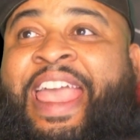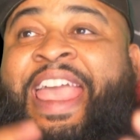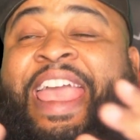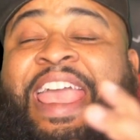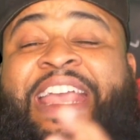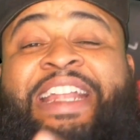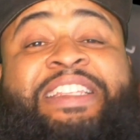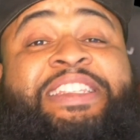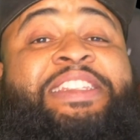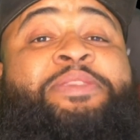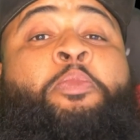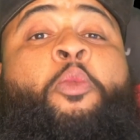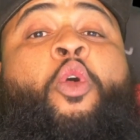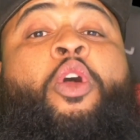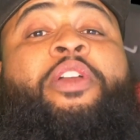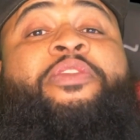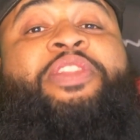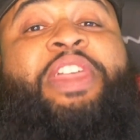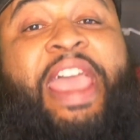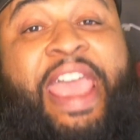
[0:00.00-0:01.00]
it's more
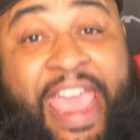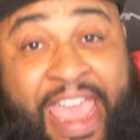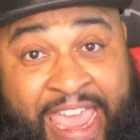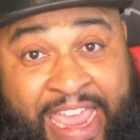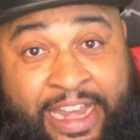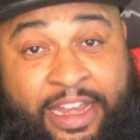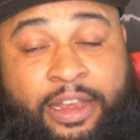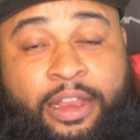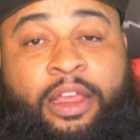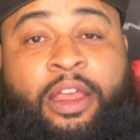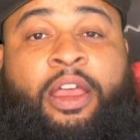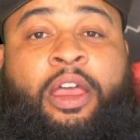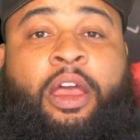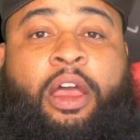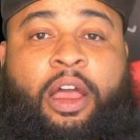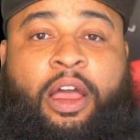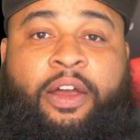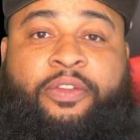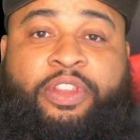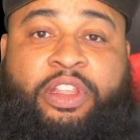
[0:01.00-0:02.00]
of the end
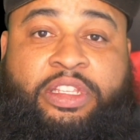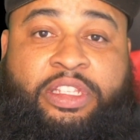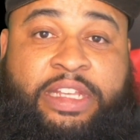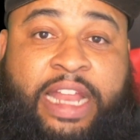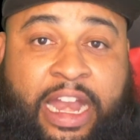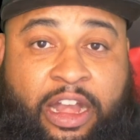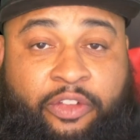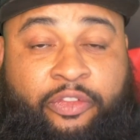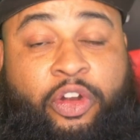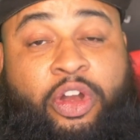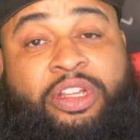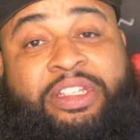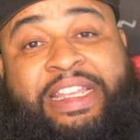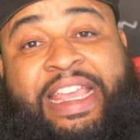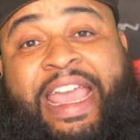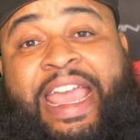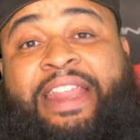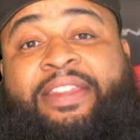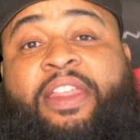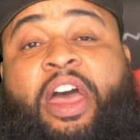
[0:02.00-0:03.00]
of the Snyderverse and the